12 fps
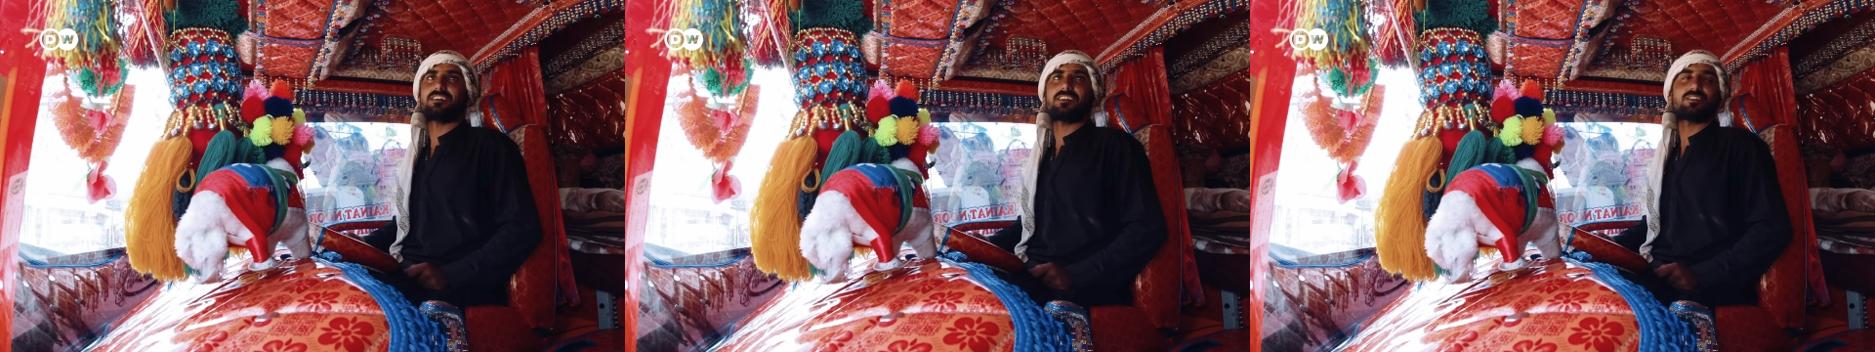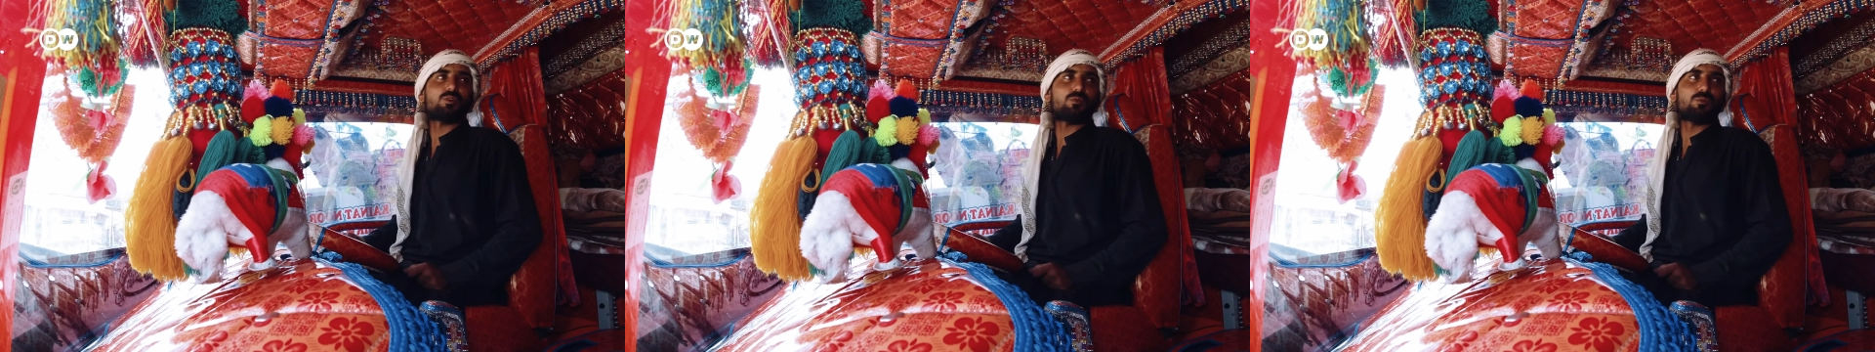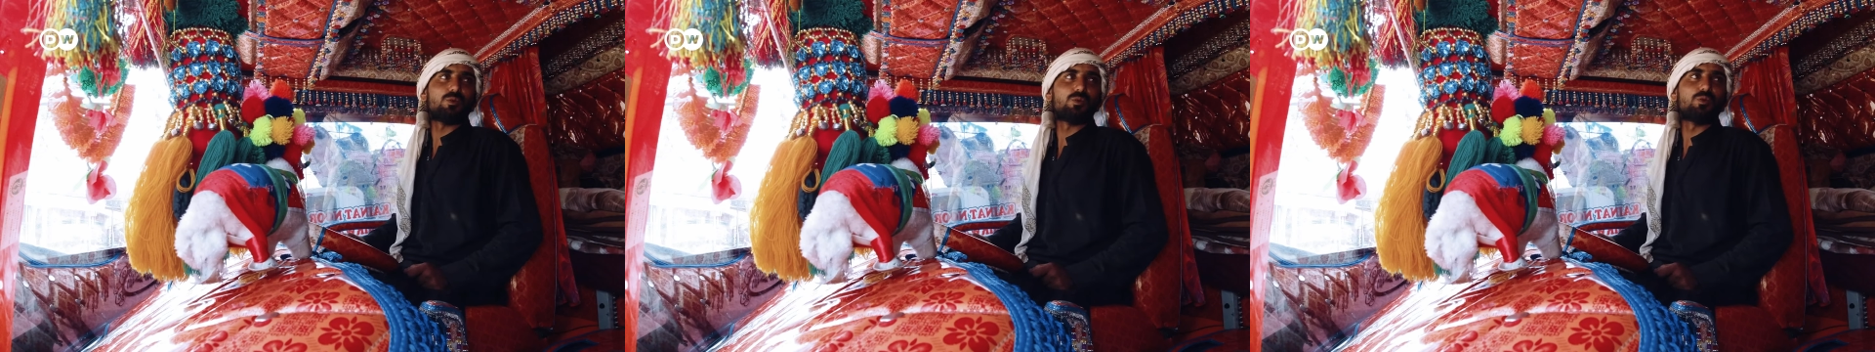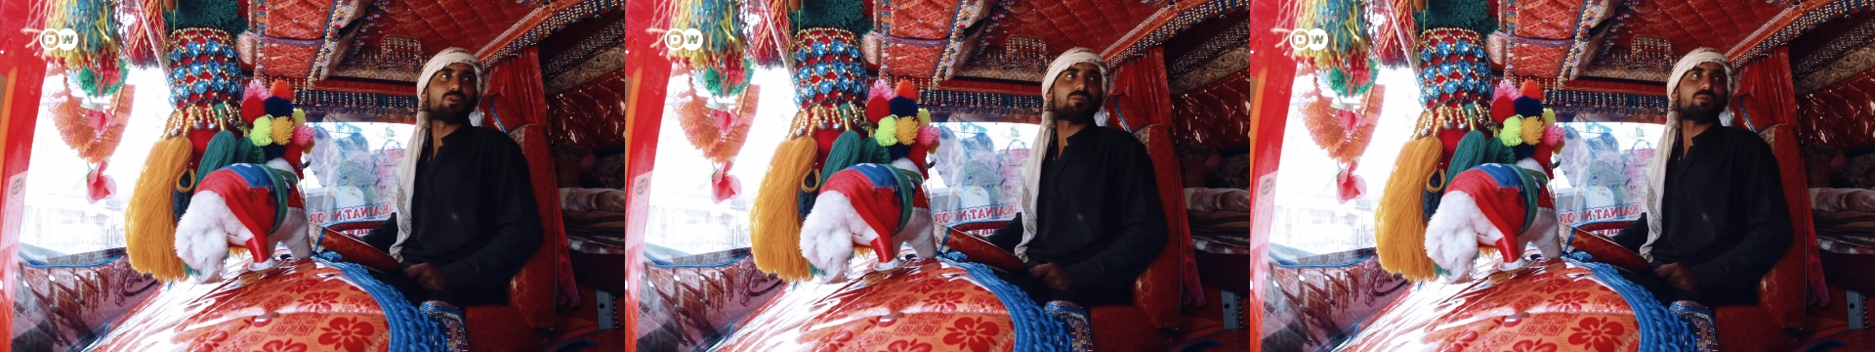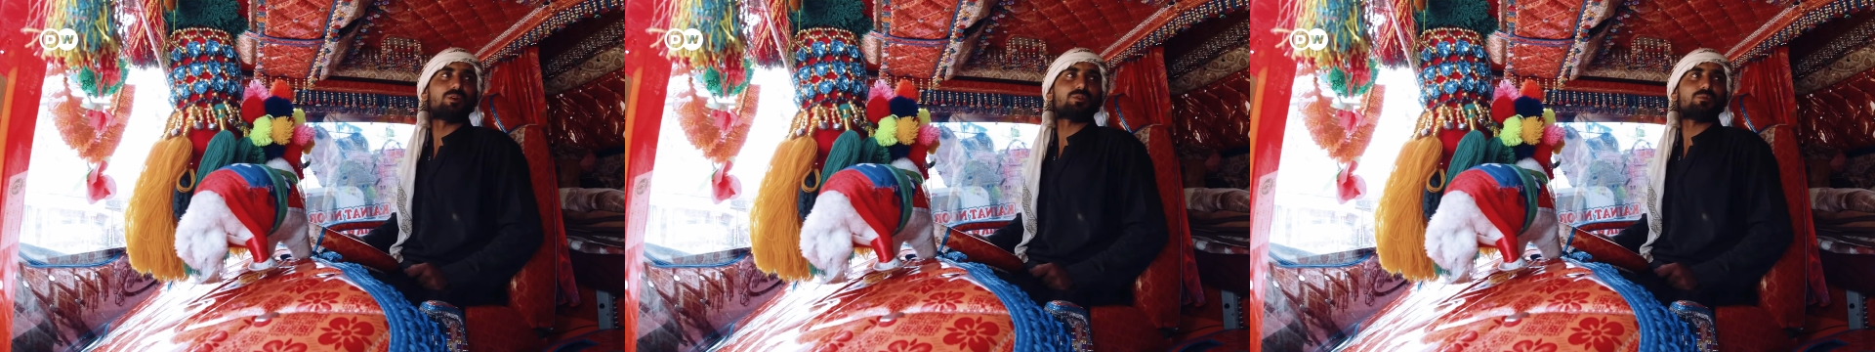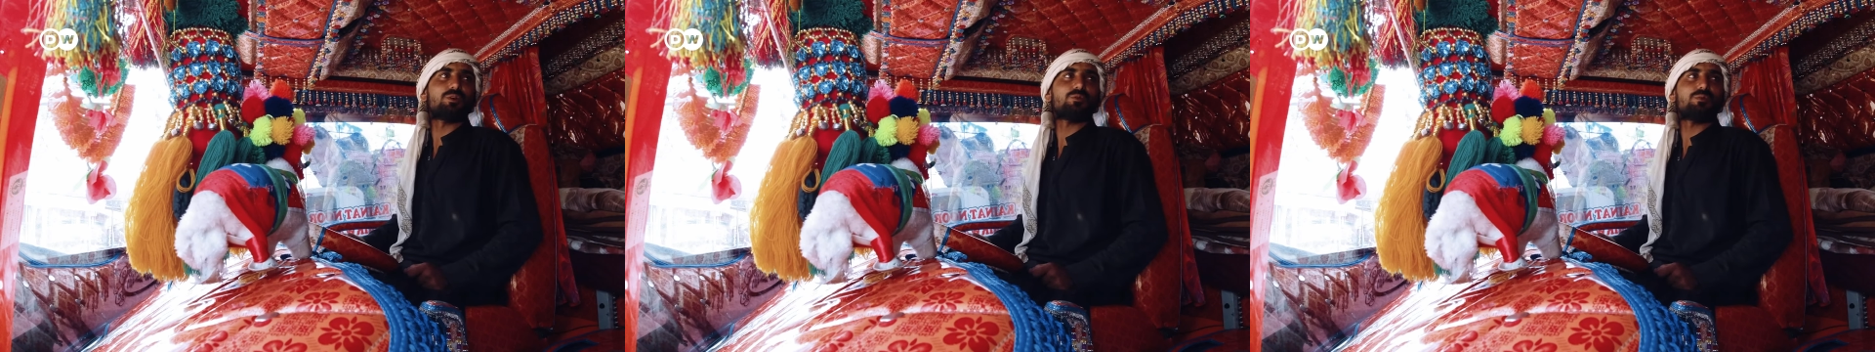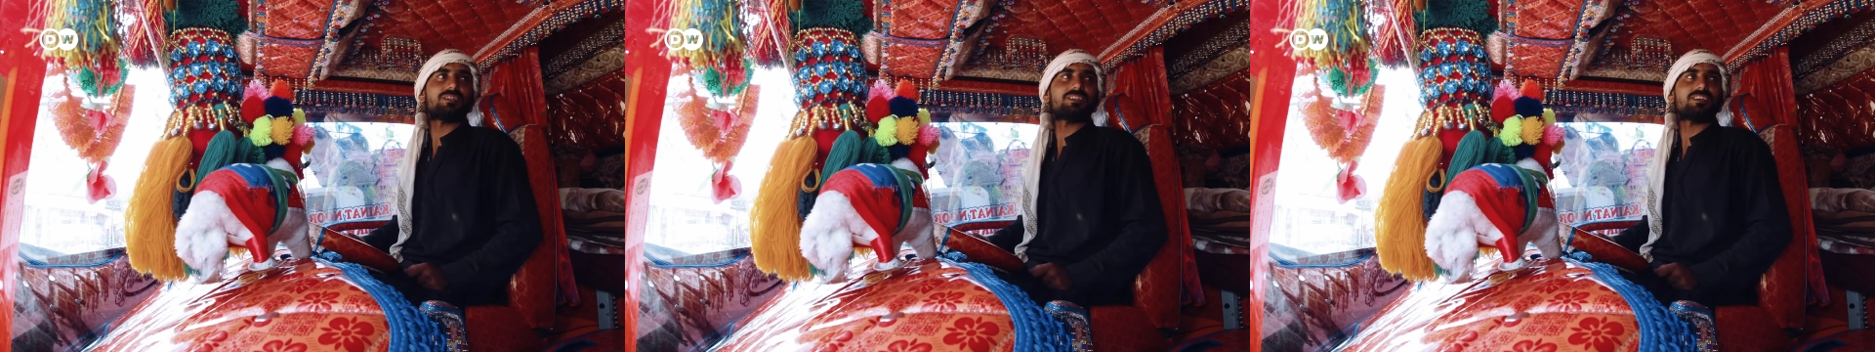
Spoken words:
I love my truck a lot.